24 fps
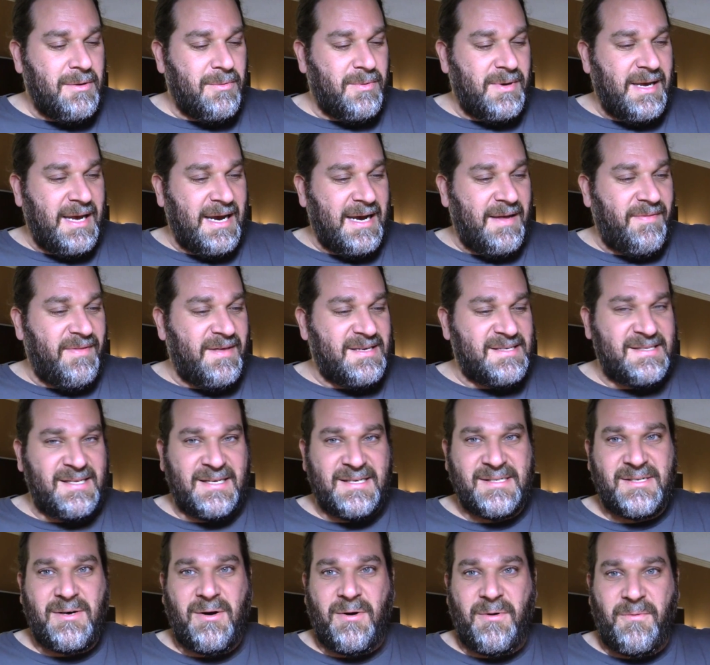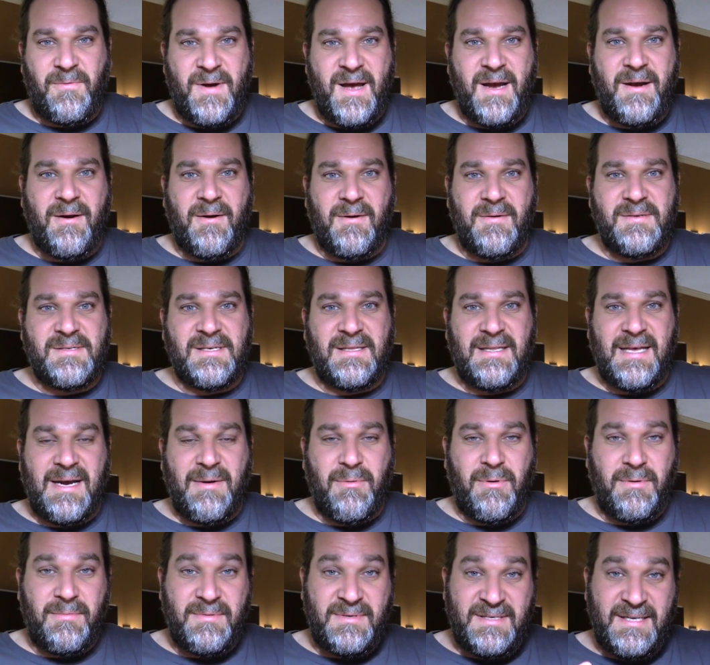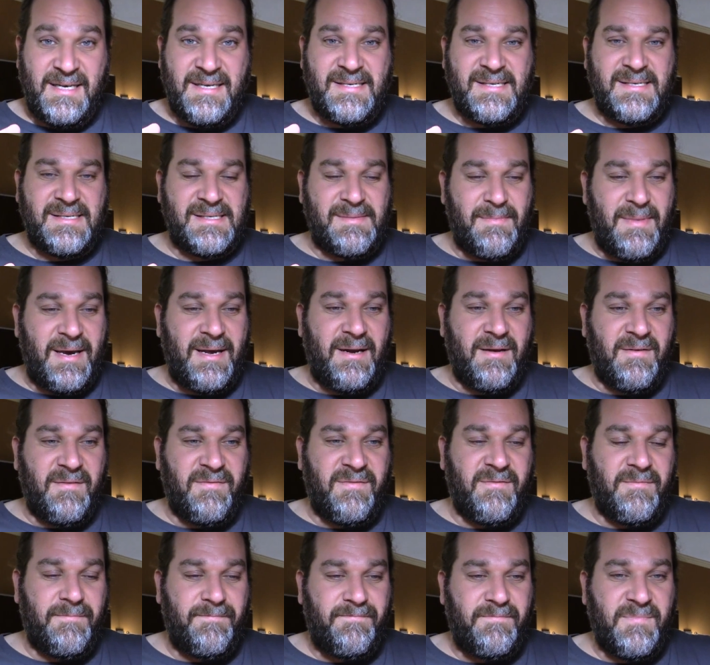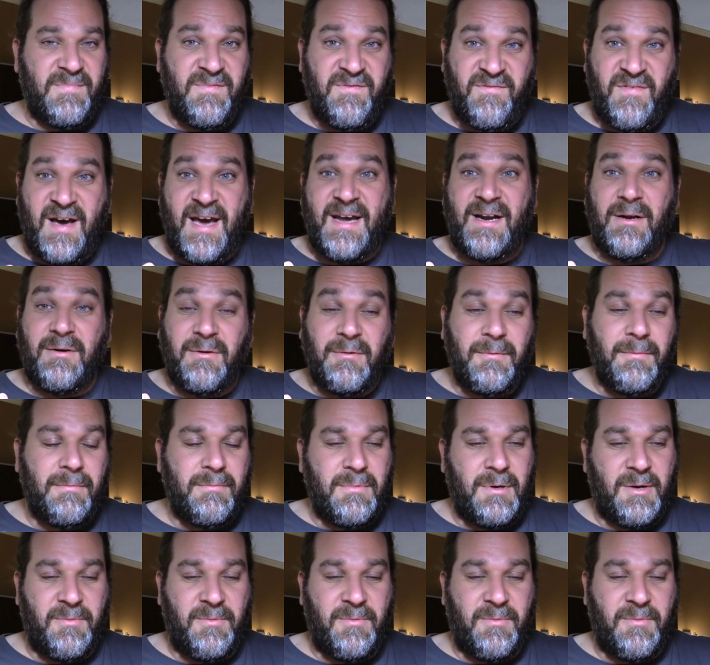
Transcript: we had these things called records, and they were discs made of vinyl,